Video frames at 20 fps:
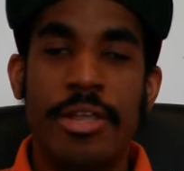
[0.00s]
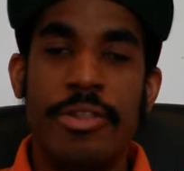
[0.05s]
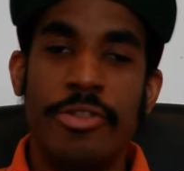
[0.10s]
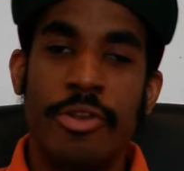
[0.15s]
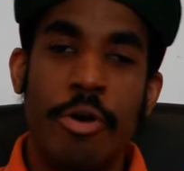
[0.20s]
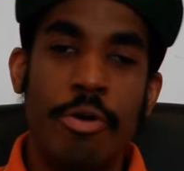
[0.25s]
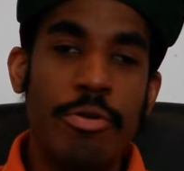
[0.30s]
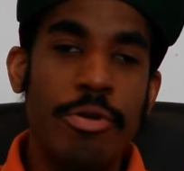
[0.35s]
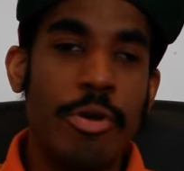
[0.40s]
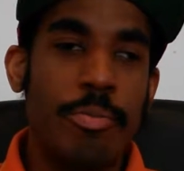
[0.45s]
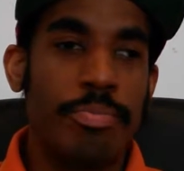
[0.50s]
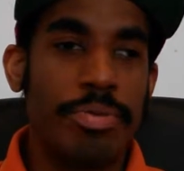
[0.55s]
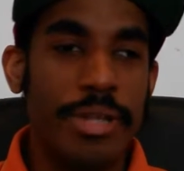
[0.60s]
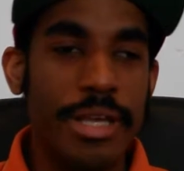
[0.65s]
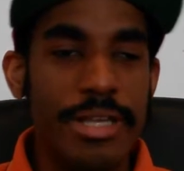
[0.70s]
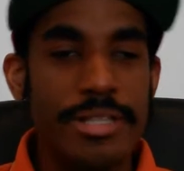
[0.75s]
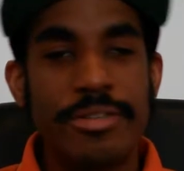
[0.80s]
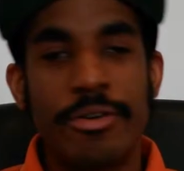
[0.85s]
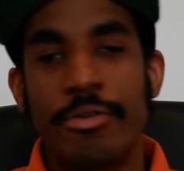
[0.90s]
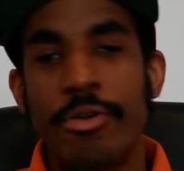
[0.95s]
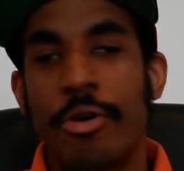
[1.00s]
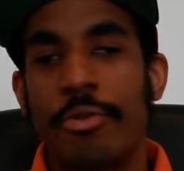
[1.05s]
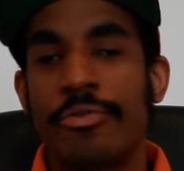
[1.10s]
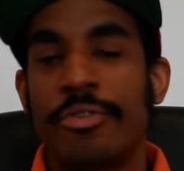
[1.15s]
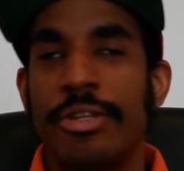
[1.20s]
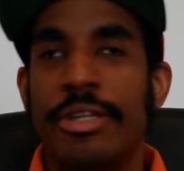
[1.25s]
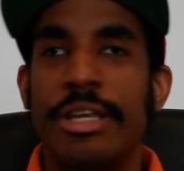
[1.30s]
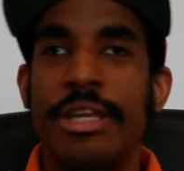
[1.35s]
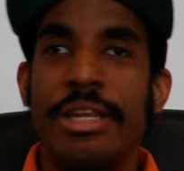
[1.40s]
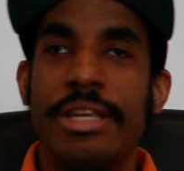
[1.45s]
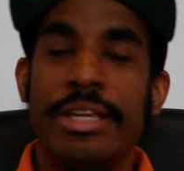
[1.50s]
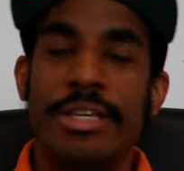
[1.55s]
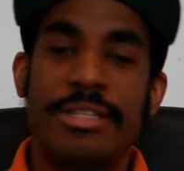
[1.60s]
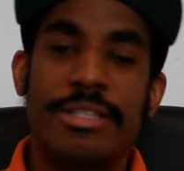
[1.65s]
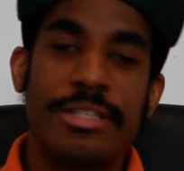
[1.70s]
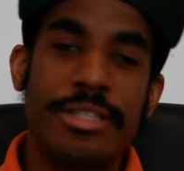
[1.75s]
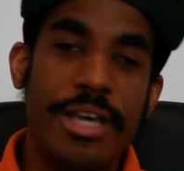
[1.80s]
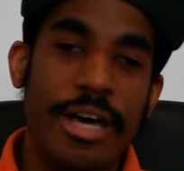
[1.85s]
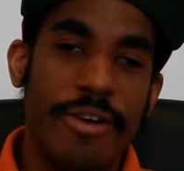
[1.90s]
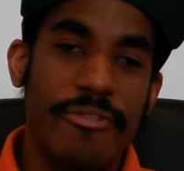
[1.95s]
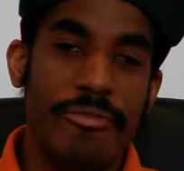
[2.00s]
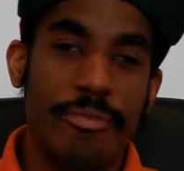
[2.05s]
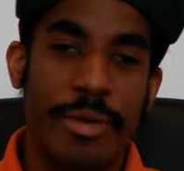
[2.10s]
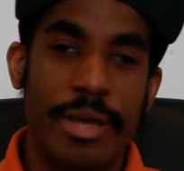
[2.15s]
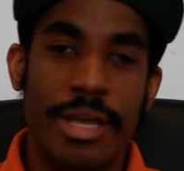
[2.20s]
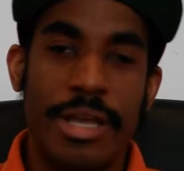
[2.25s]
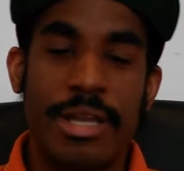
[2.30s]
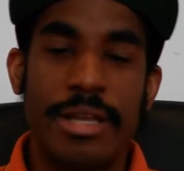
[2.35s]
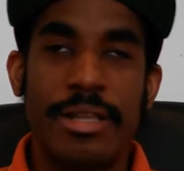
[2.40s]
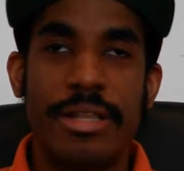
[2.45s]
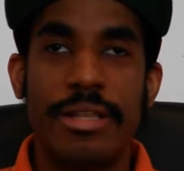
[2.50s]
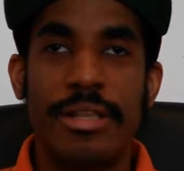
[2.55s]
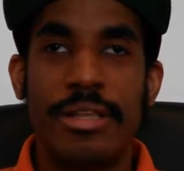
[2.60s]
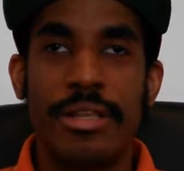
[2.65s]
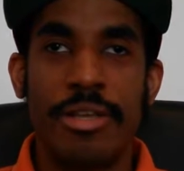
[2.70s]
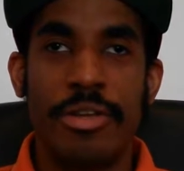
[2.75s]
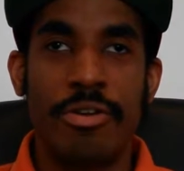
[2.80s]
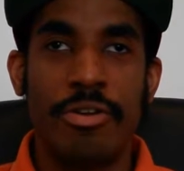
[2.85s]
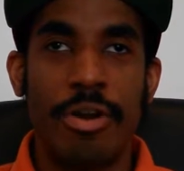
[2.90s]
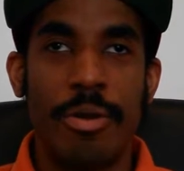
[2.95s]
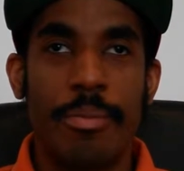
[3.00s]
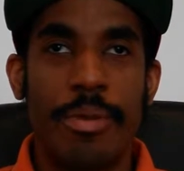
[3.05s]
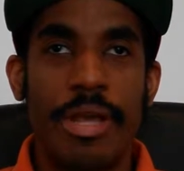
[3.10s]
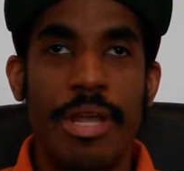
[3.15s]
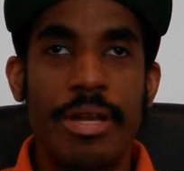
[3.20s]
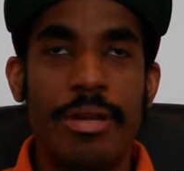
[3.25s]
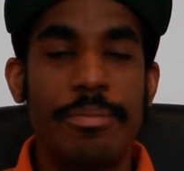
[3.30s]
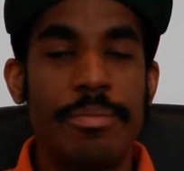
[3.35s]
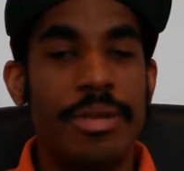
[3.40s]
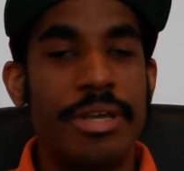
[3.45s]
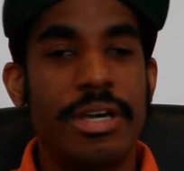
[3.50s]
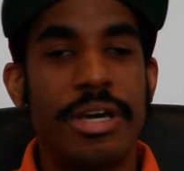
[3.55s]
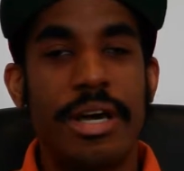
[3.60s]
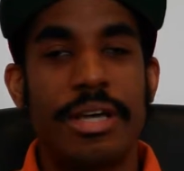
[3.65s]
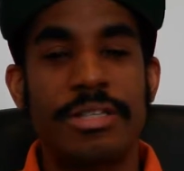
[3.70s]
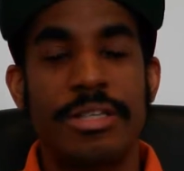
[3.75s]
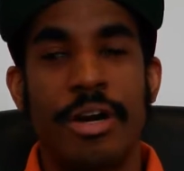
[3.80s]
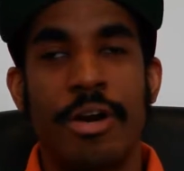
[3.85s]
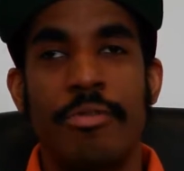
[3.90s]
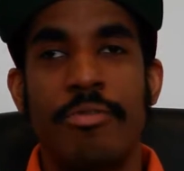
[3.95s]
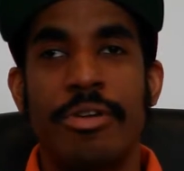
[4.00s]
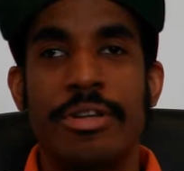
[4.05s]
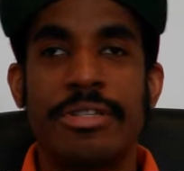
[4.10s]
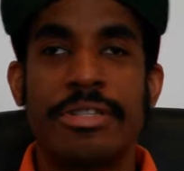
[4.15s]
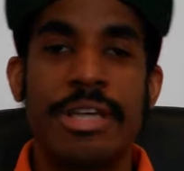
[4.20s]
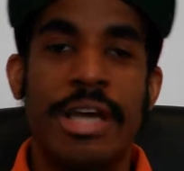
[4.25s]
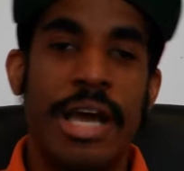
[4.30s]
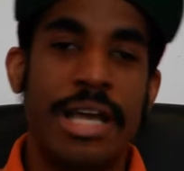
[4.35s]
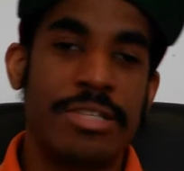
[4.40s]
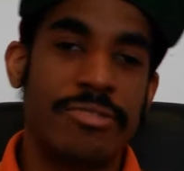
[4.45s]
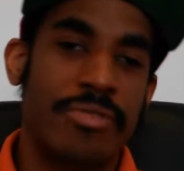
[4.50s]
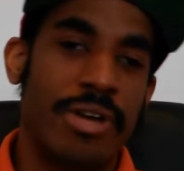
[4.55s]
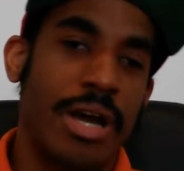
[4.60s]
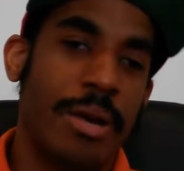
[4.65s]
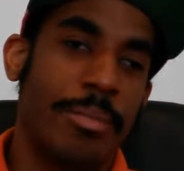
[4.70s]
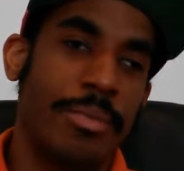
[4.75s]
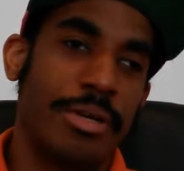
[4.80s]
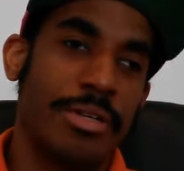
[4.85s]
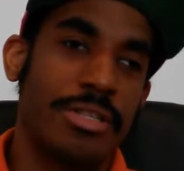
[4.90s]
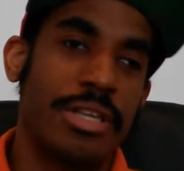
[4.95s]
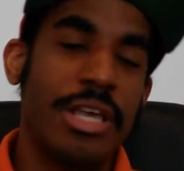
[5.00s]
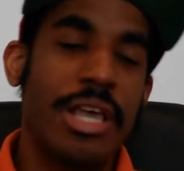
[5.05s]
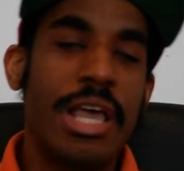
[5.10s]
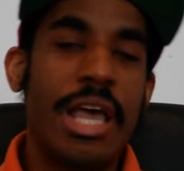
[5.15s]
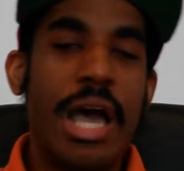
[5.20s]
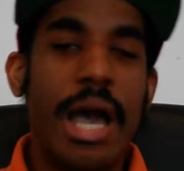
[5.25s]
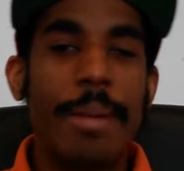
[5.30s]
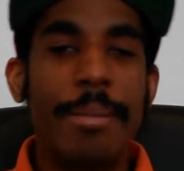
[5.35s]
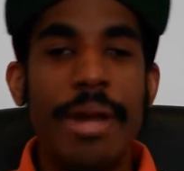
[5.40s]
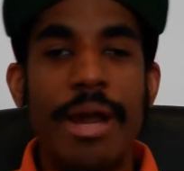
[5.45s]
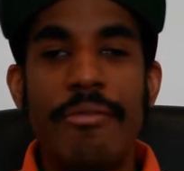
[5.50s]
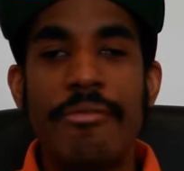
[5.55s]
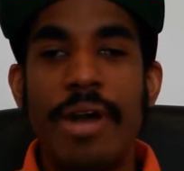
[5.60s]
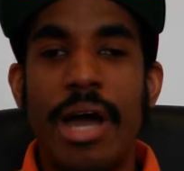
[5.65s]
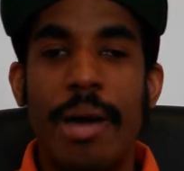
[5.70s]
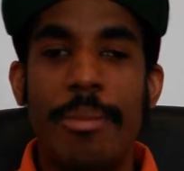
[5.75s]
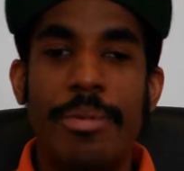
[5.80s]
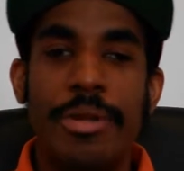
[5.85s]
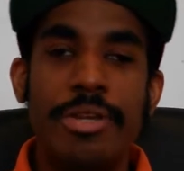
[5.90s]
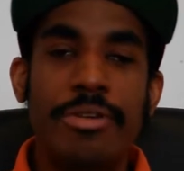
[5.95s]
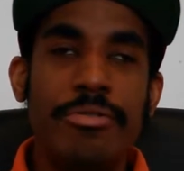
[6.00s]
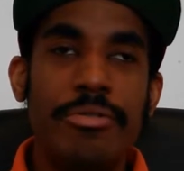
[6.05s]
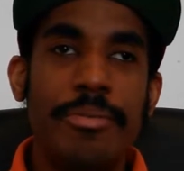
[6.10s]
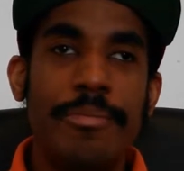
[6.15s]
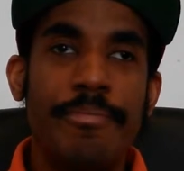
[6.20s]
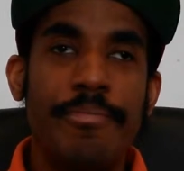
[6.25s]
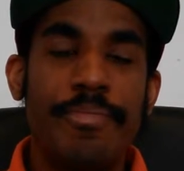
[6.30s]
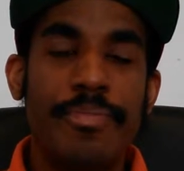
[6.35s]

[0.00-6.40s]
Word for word: Don't go, please don't go deleting your stuff, man. You know what I mean? Because oh, well, this guy's robbing us. I'm not robbing you.